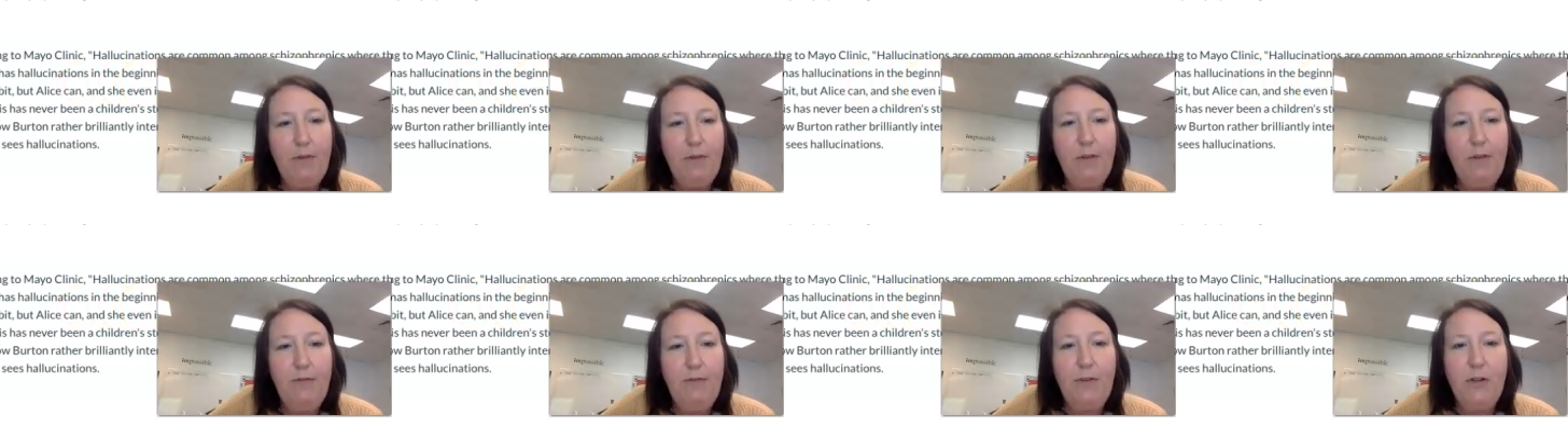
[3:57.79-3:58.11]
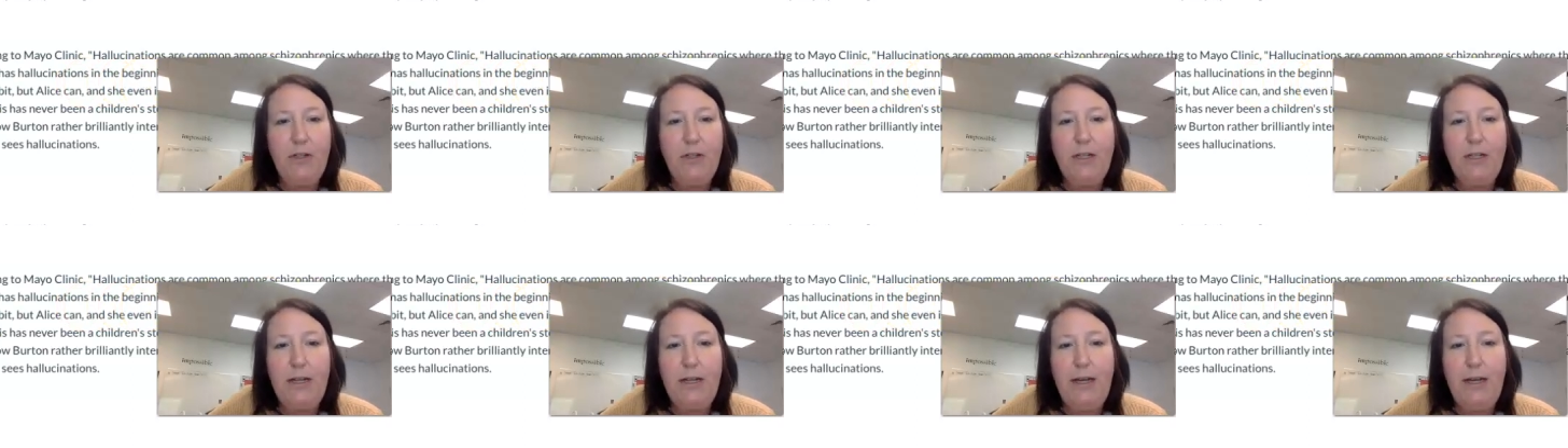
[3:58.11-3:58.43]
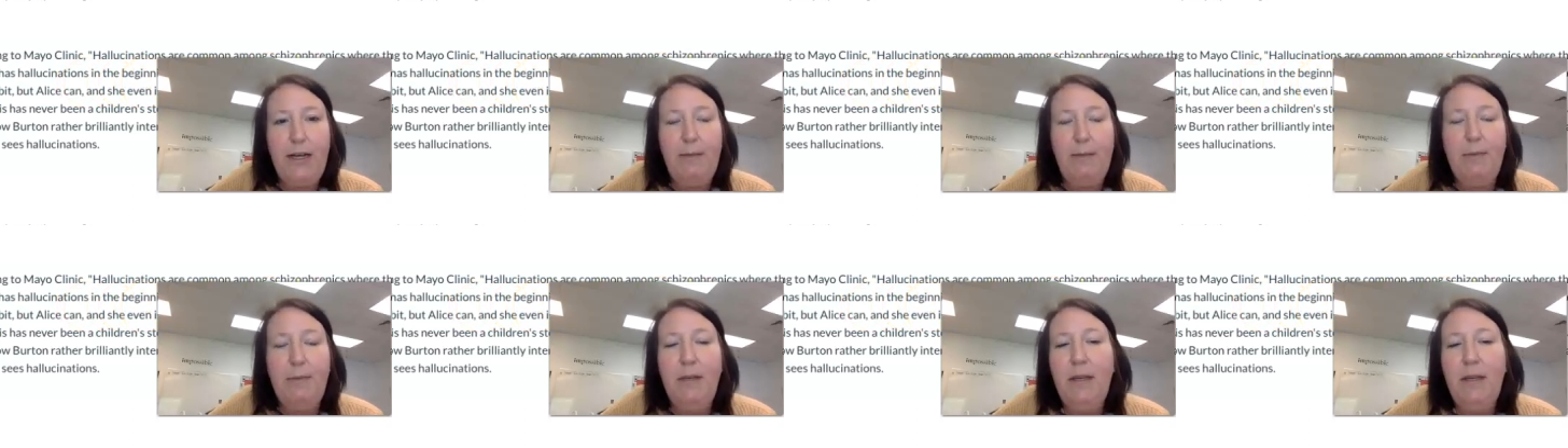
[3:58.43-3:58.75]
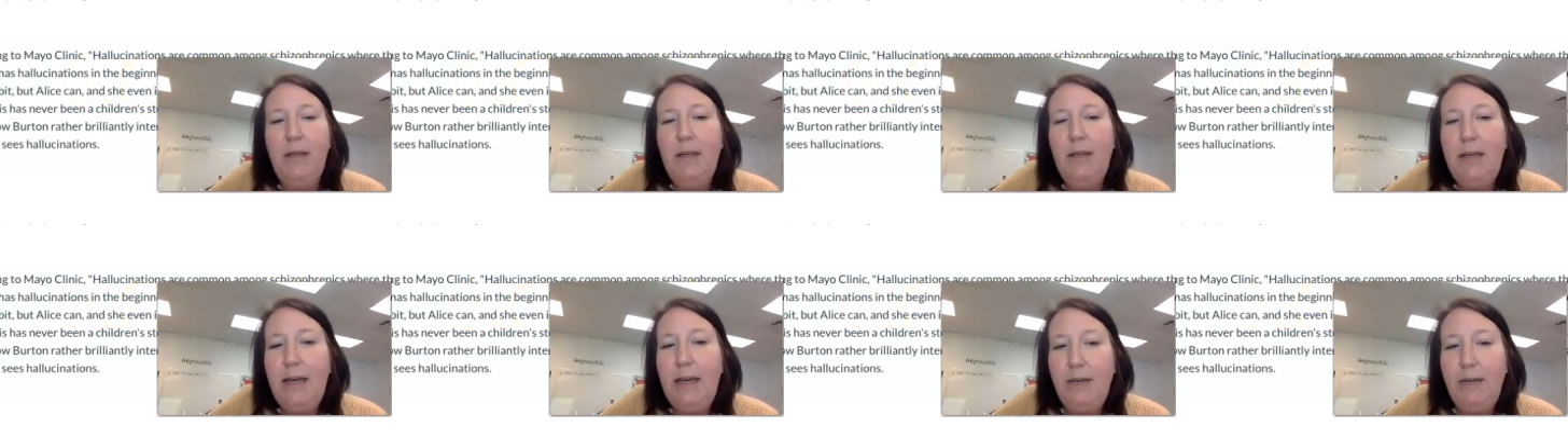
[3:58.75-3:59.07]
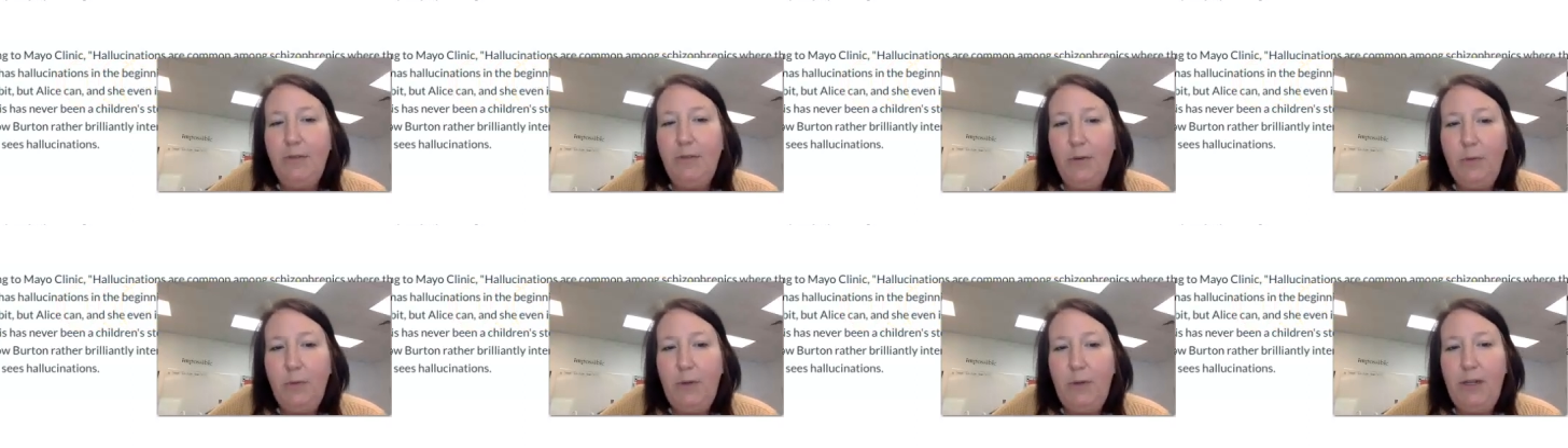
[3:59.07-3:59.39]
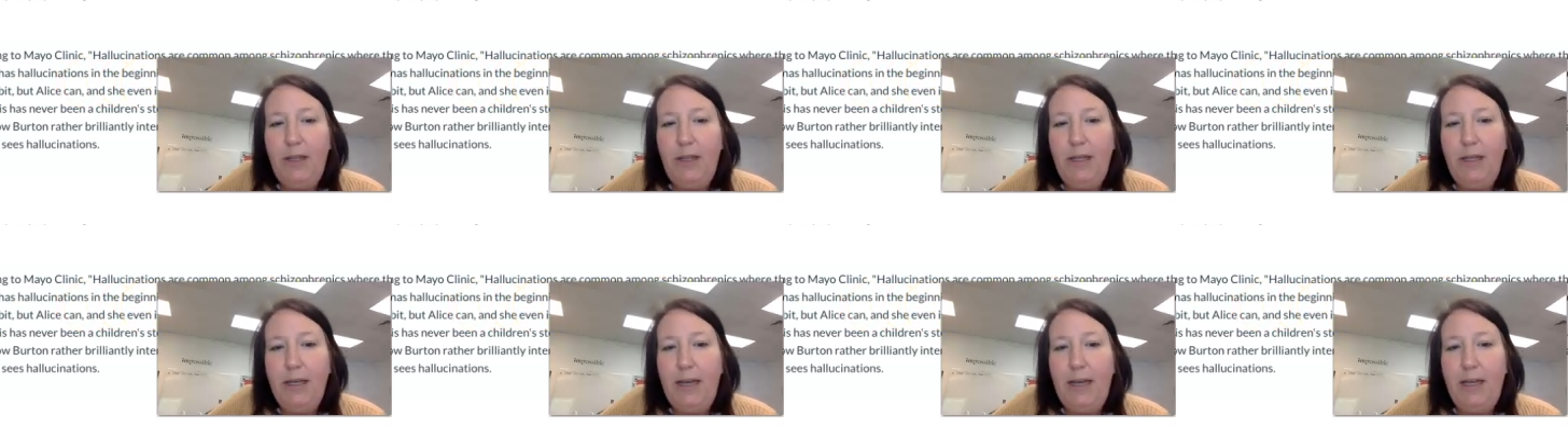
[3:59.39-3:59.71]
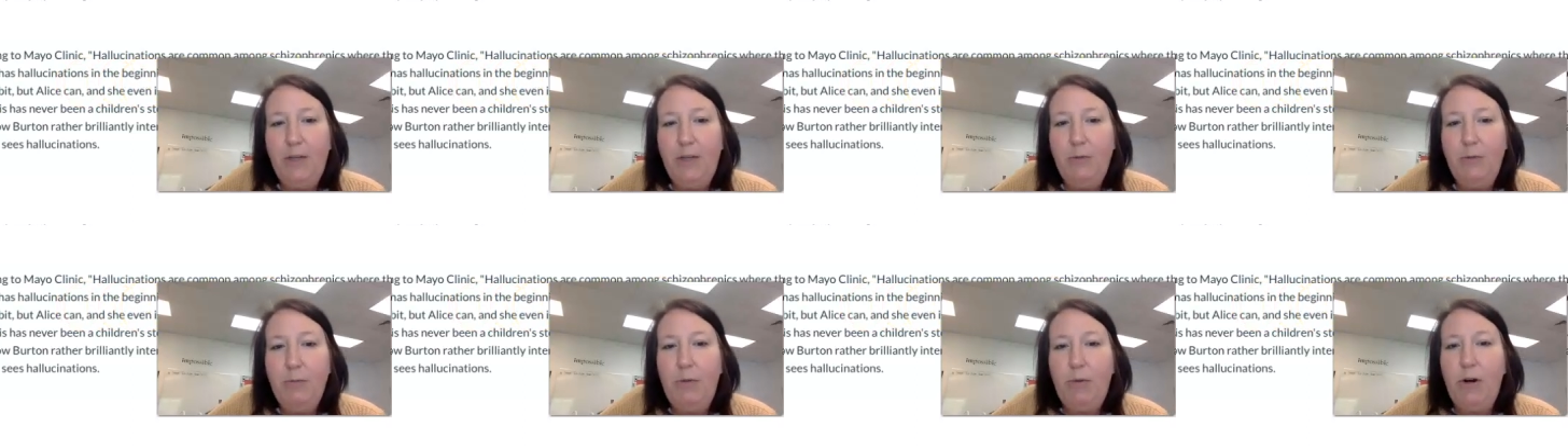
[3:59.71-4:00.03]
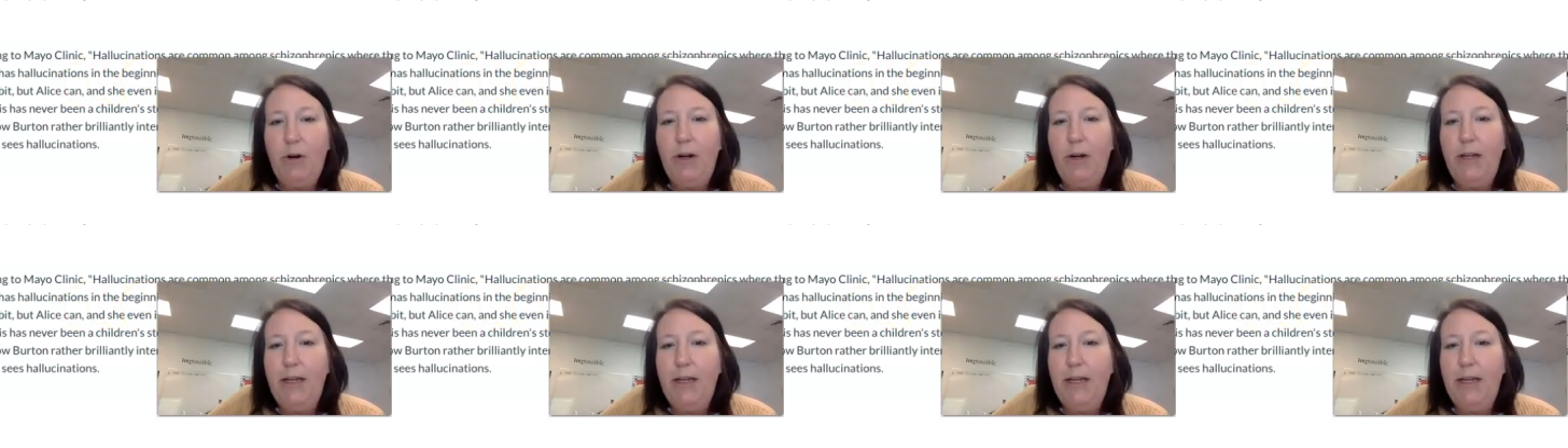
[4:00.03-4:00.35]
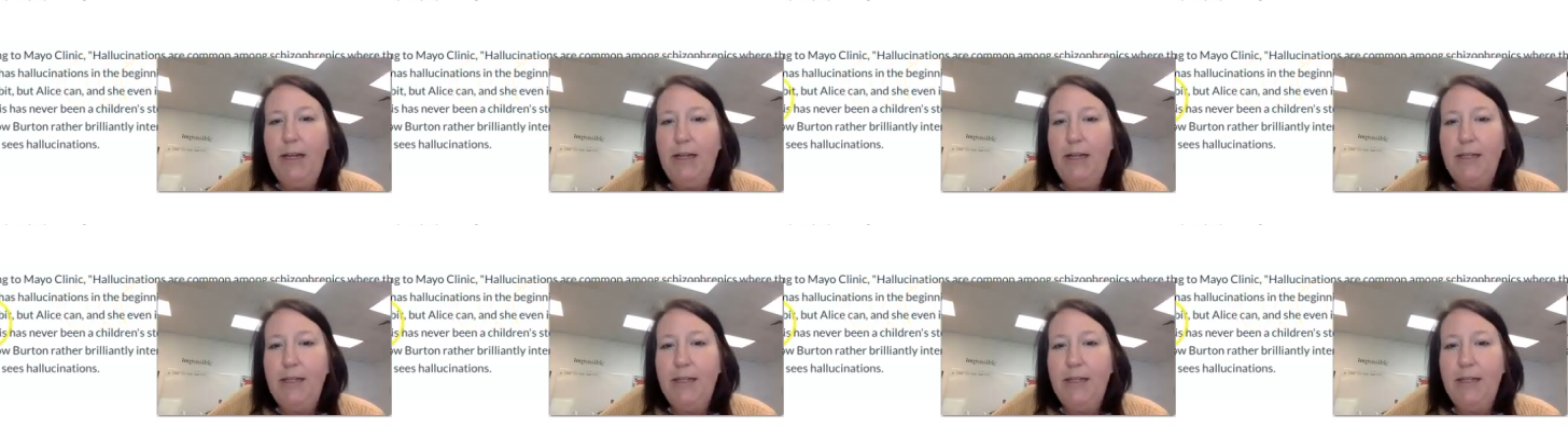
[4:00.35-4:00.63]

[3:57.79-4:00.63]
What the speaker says: for the first time. Everyone at the engagement party cannot